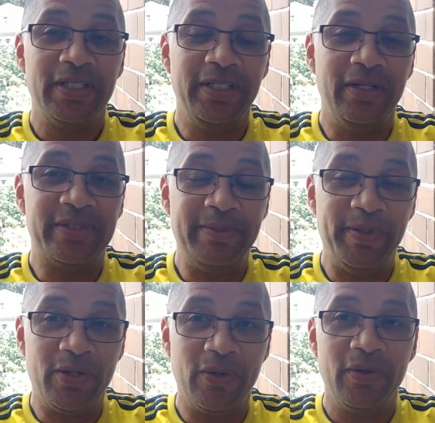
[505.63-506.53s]
if you're
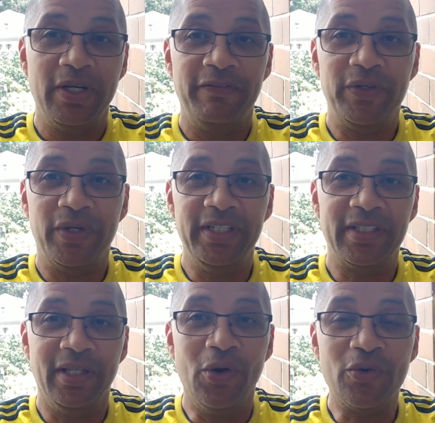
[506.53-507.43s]
going to eat
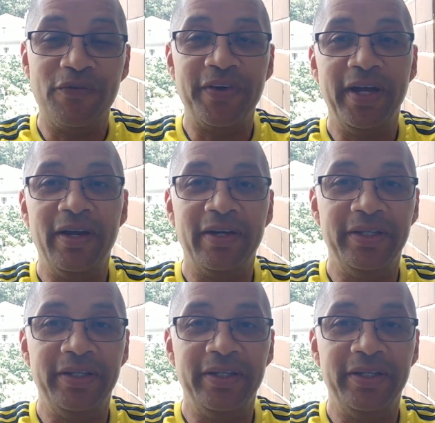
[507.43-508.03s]
the local fare,